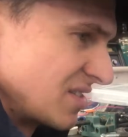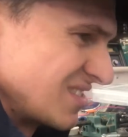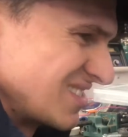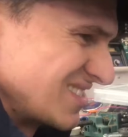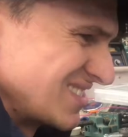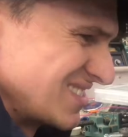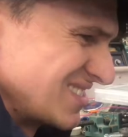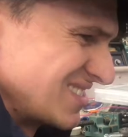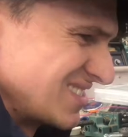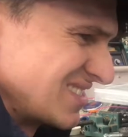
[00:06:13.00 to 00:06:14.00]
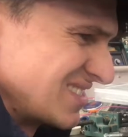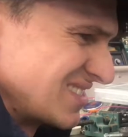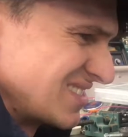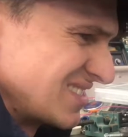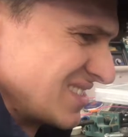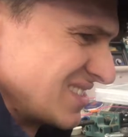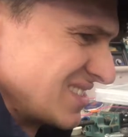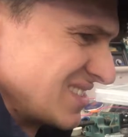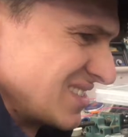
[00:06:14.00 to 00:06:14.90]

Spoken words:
Nobody speaks.